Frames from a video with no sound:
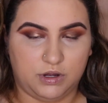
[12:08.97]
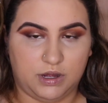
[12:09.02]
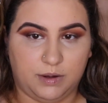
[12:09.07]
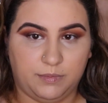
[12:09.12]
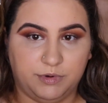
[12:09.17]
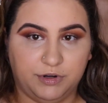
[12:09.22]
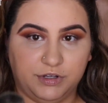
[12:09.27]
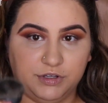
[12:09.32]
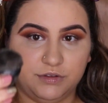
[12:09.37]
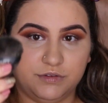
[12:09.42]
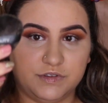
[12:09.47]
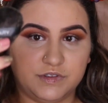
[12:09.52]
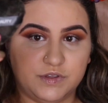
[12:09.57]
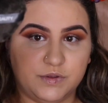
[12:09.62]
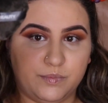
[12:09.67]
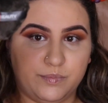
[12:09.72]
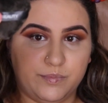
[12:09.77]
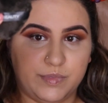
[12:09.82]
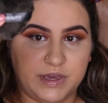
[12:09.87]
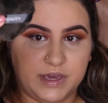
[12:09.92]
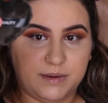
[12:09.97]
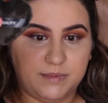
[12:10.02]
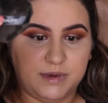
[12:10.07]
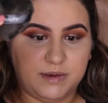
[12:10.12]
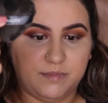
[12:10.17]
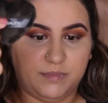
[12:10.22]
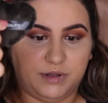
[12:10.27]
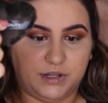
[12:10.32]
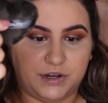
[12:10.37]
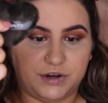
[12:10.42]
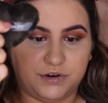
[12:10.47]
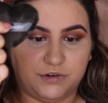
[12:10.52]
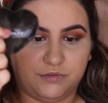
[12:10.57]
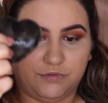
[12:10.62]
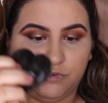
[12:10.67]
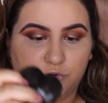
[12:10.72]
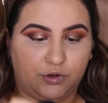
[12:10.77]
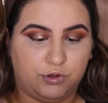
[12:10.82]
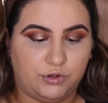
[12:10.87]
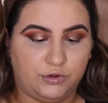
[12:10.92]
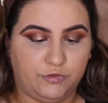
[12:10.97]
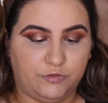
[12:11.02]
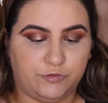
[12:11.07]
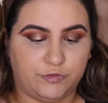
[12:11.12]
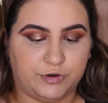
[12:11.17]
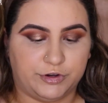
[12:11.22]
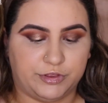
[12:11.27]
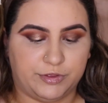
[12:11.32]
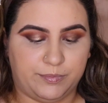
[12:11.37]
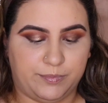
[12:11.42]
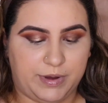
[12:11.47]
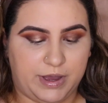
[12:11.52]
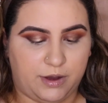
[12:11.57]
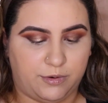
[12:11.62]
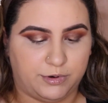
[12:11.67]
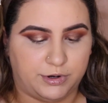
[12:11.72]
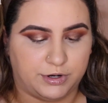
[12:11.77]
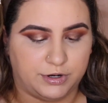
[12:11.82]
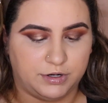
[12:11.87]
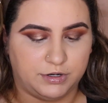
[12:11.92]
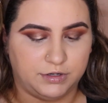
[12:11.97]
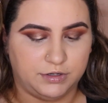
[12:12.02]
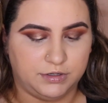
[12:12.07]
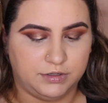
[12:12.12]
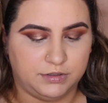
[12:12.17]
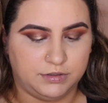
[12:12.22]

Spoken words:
I'm going to use the Baby Blendiful for the powder.